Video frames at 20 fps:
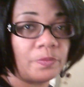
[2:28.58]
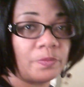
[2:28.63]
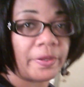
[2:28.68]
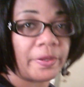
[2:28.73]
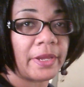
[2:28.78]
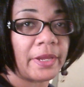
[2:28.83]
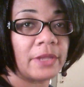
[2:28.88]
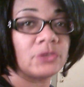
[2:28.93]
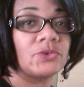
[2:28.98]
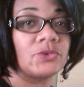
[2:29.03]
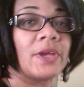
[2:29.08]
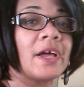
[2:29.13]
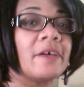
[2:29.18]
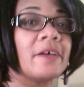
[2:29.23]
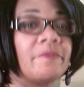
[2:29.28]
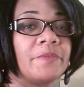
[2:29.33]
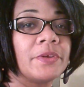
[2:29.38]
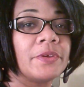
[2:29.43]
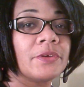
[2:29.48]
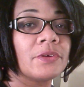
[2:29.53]
pantry, I
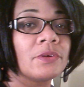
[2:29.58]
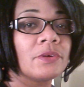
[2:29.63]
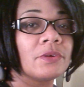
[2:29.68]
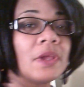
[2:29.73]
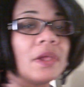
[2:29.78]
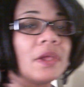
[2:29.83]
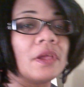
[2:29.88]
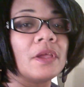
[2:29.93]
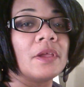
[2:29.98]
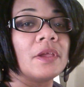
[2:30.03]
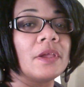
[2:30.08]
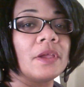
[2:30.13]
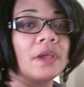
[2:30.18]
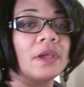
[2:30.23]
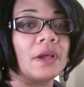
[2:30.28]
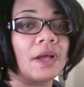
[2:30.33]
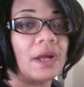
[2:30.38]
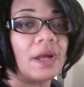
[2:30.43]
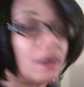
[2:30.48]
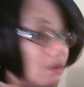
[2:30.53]
figure
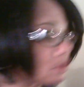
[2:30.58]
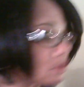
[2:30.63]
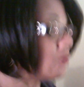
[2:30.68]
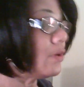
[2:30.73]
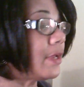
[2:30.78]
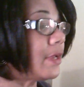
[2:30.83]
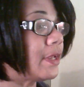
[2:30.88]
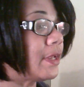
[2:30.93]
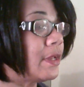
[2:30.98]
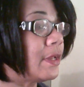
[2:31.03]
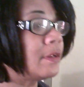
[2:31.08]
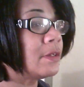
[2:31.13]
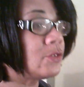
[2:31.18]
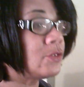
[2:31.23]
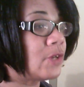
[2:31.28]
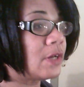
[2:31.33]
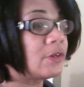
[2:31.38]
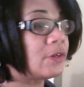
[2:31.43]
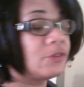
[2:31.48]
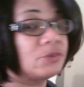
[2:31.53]
I'll go ahead and
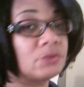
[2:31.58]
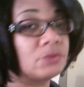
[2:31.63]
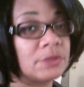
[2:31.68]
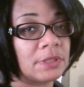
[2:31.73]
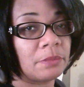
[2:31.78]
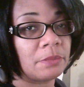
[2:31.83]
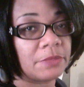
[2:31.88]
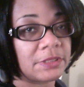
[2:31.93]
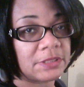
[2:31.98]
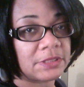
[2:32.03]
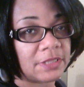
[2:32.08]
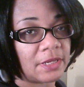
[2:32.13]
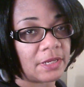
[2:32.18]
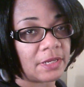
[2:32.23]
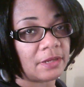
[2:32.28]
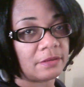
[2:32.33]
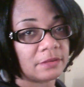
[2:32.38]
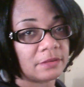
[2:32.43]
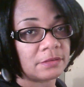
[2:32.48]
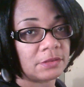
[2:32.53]
try to use some of these
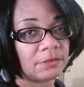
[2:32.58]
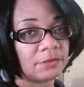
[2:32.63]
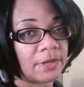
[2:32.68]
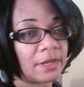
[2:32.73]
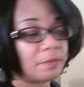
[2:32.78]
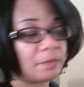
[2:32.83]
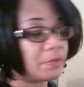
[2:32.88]
canned goods, okay?